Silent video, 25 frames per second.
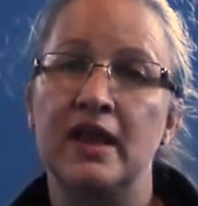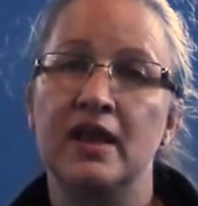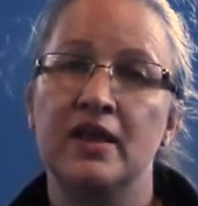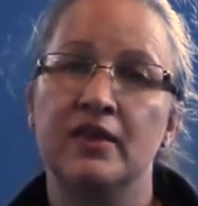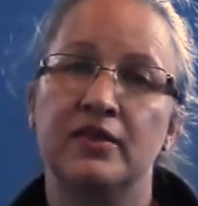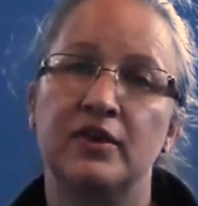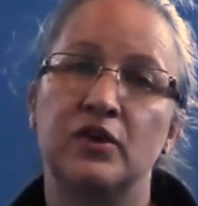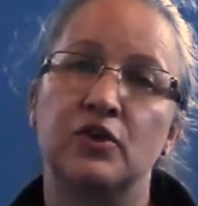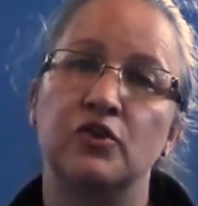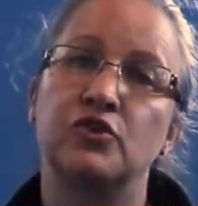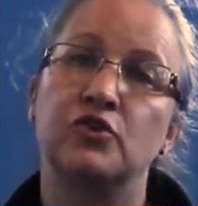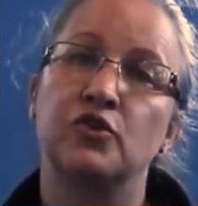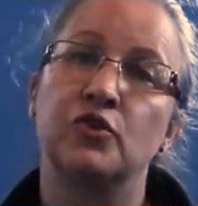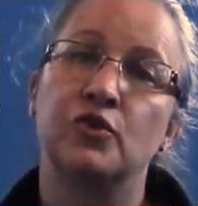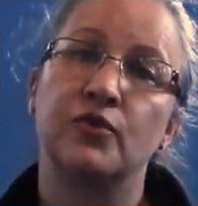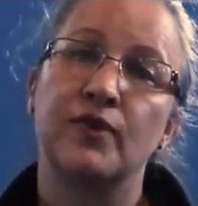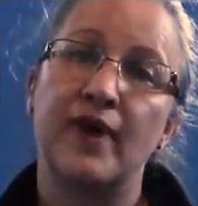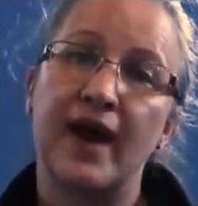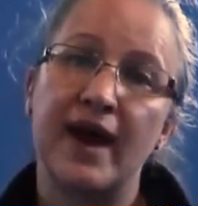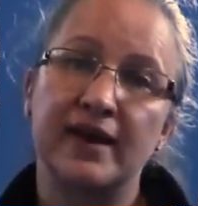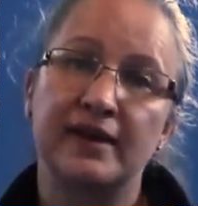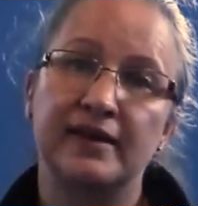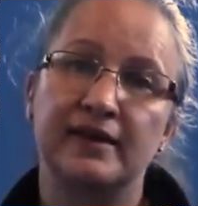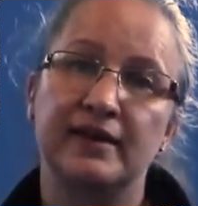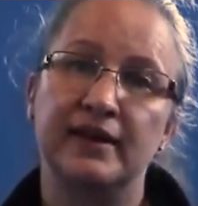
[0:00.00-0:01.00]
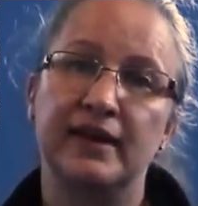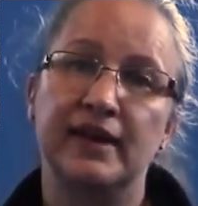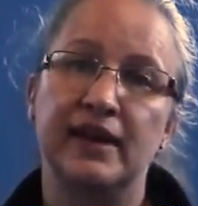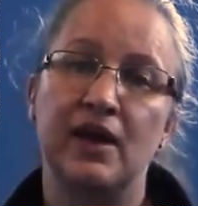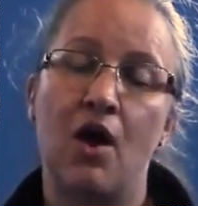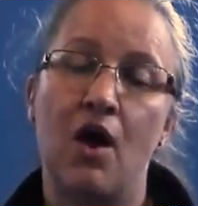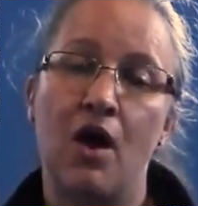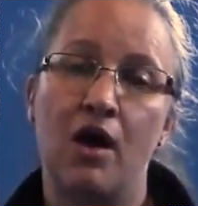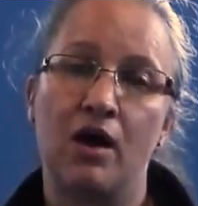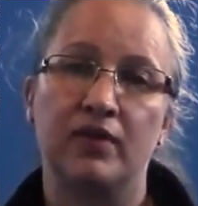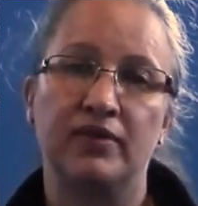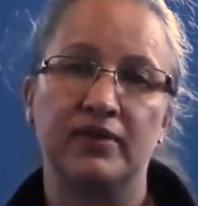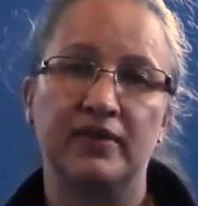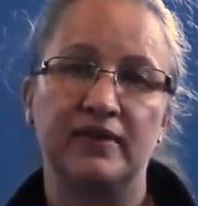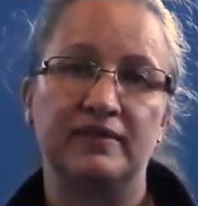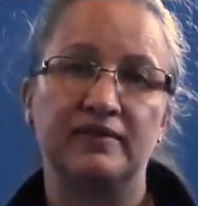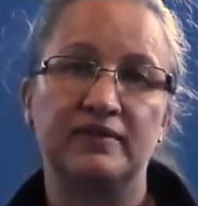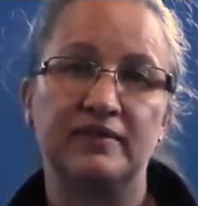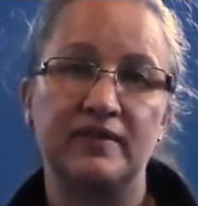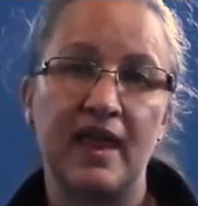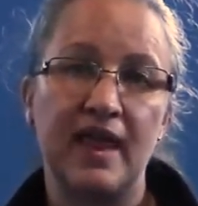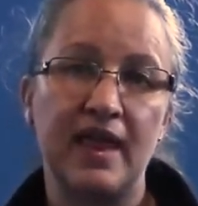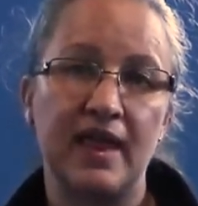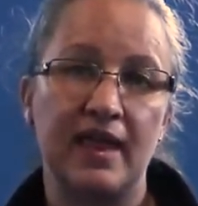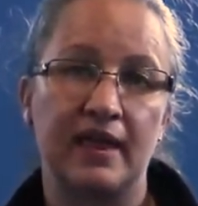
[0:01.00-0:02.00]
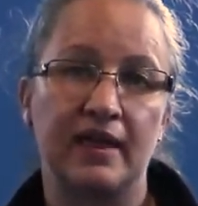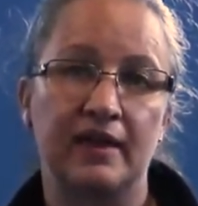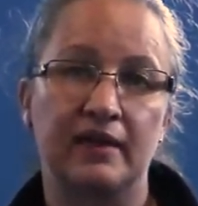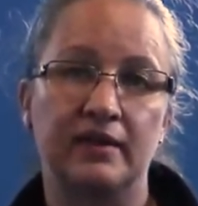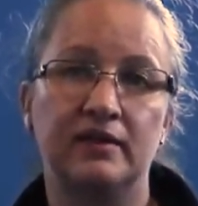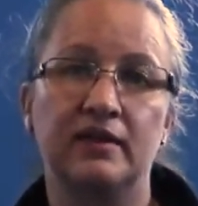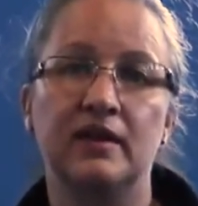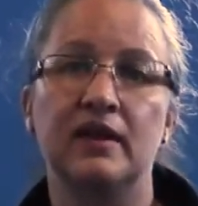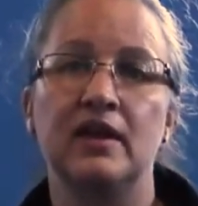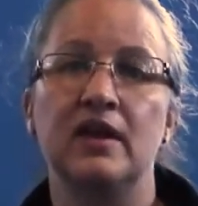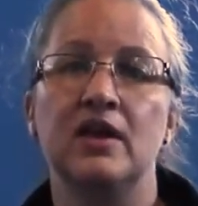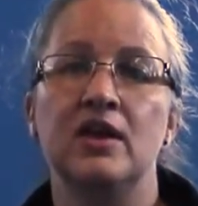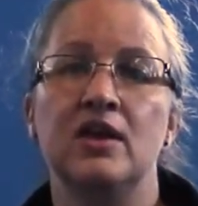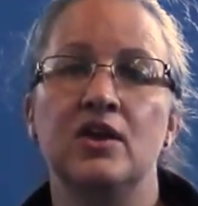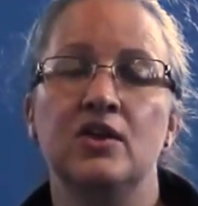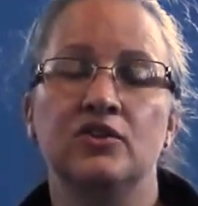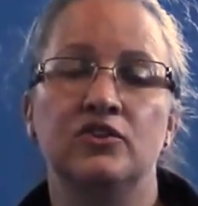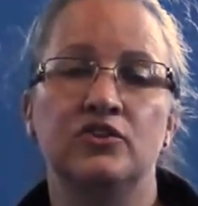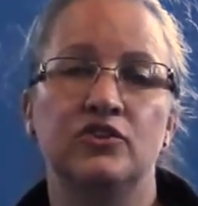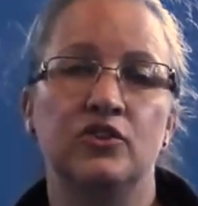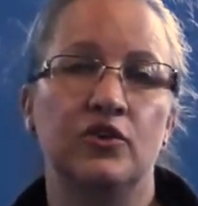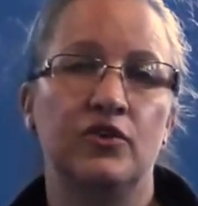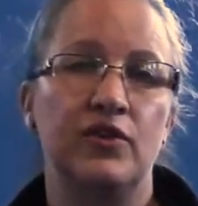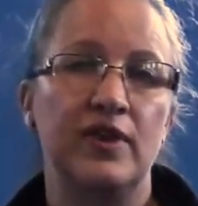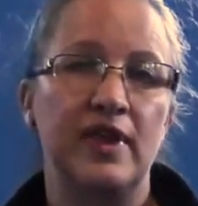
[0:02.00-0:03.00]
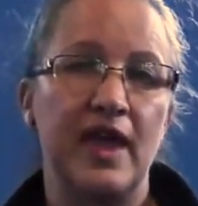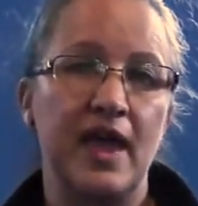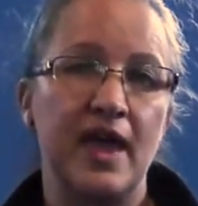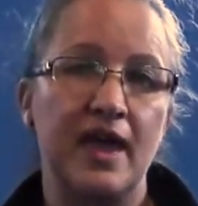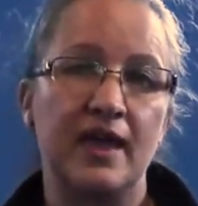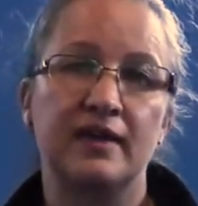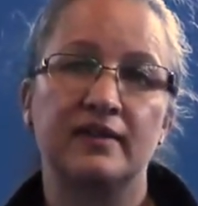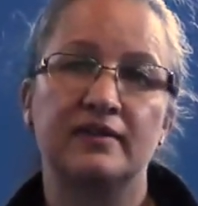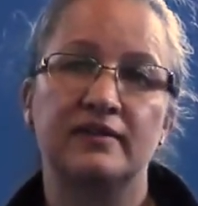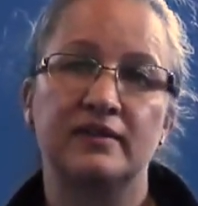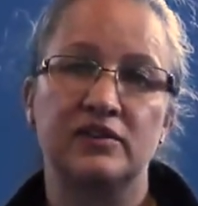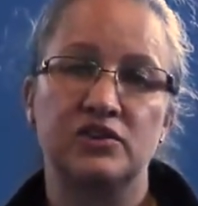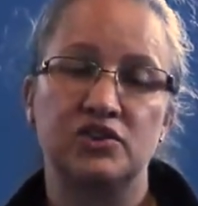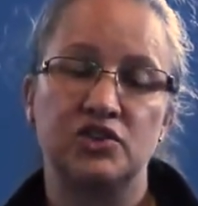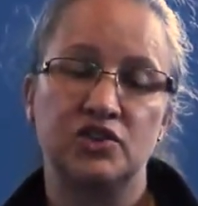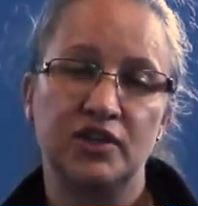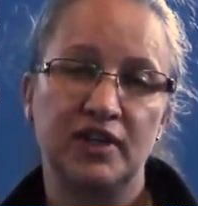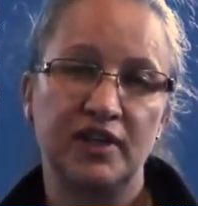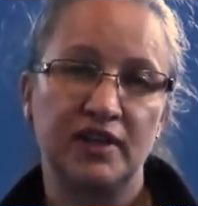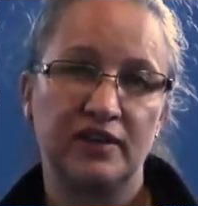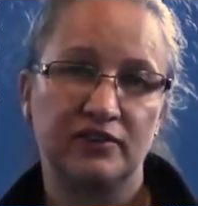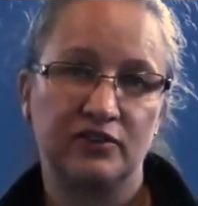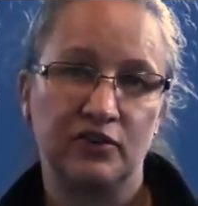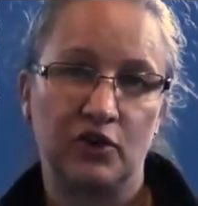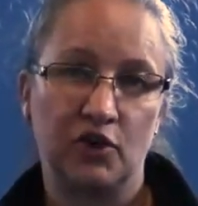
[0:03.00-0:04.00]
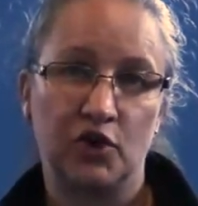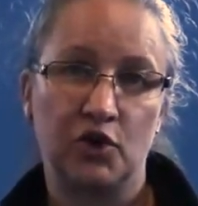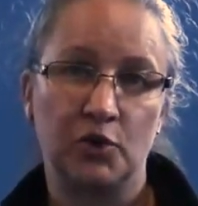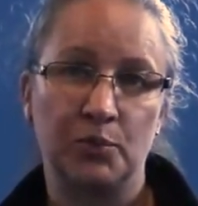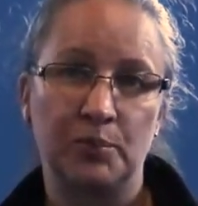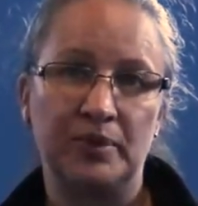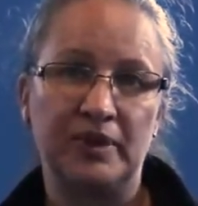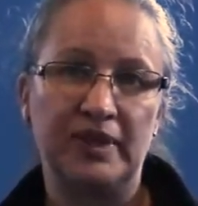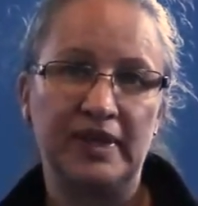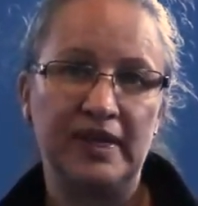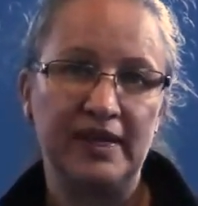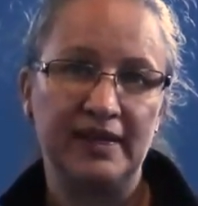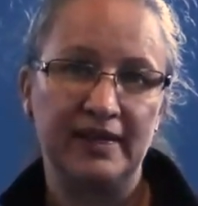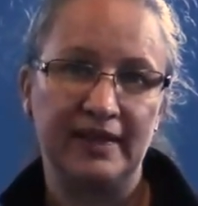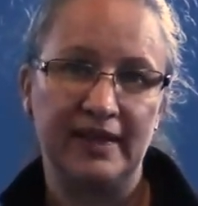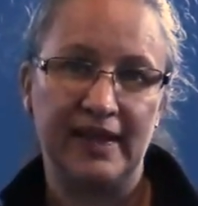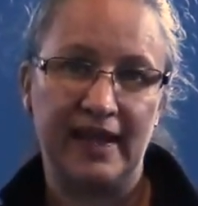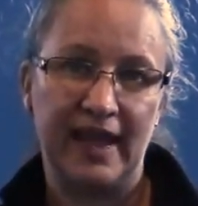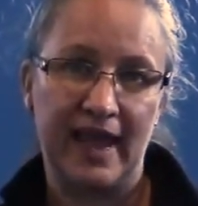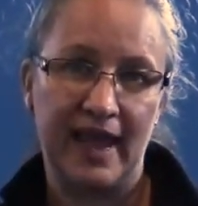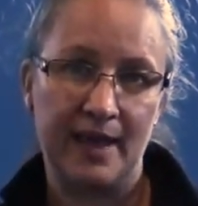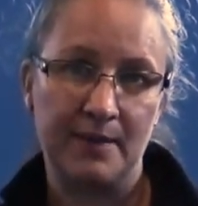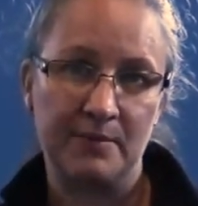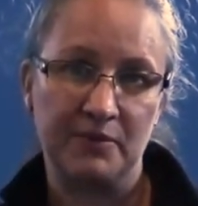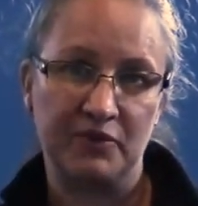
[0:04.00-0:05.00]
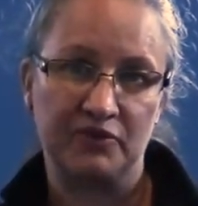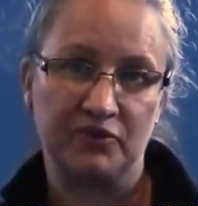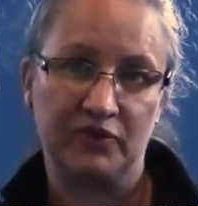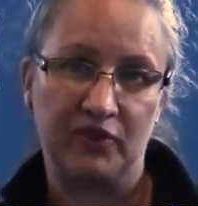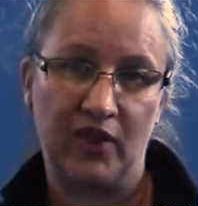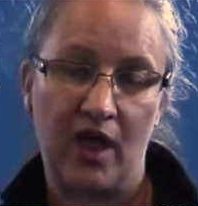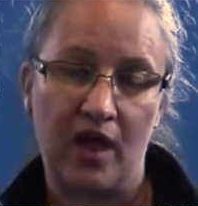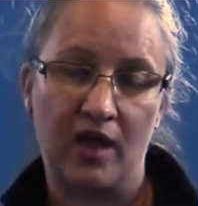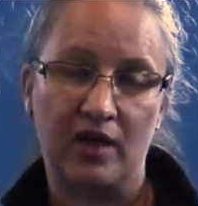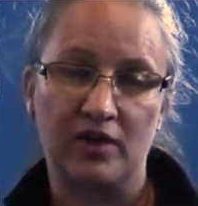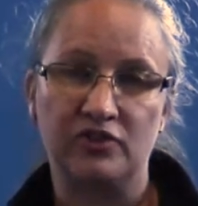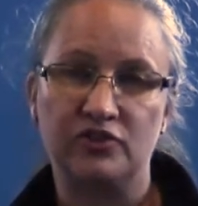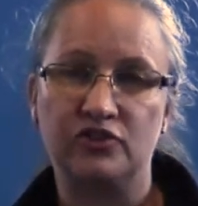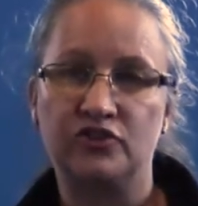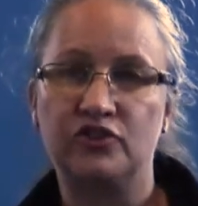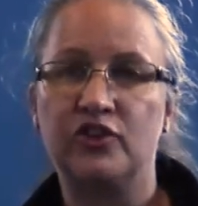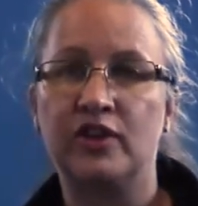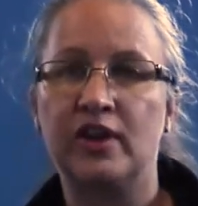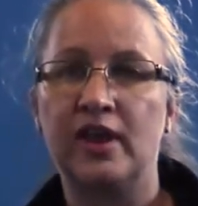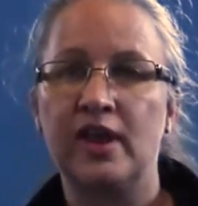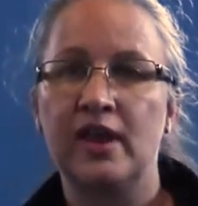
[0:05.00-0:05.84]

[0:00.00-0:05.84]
They're directly on the sand. So the eggs and chicks are completely camouflaged.